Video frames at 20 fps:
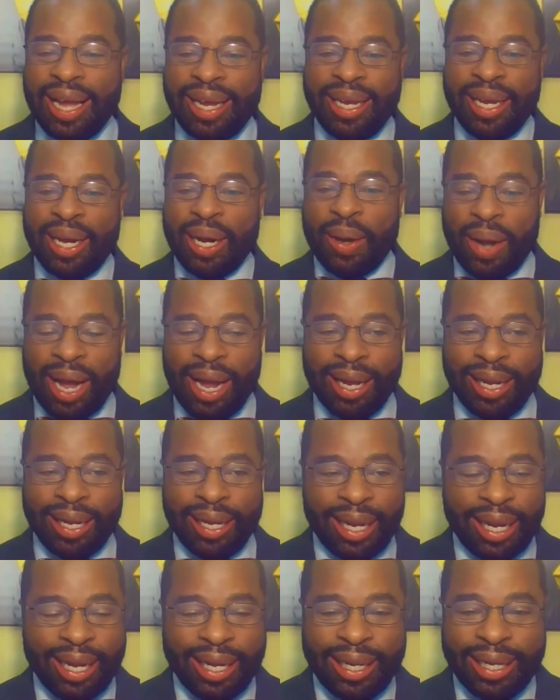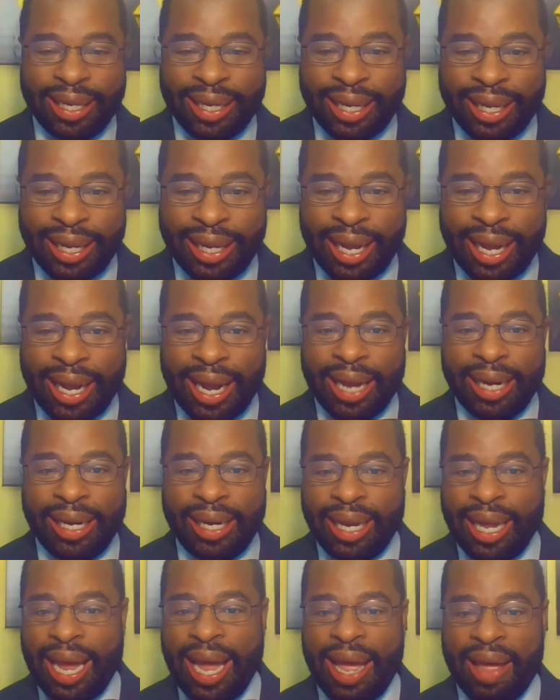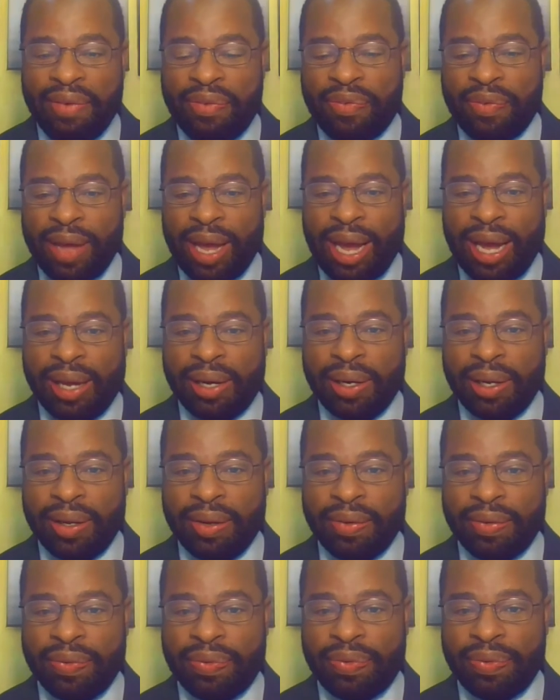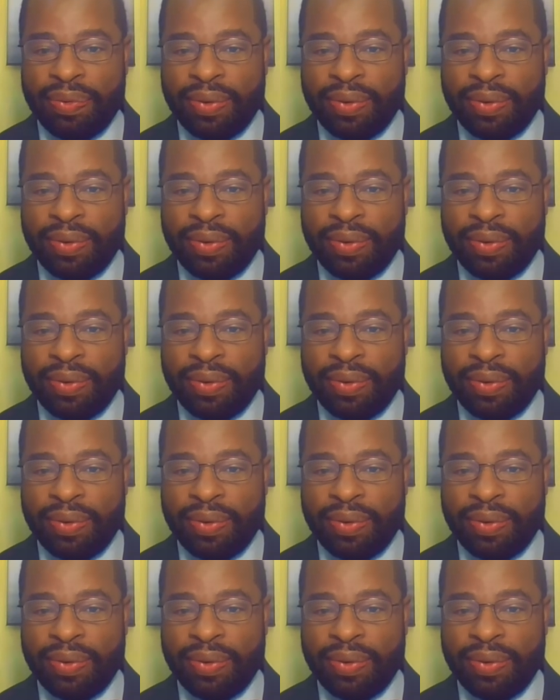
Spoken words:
You know, I laugh out of,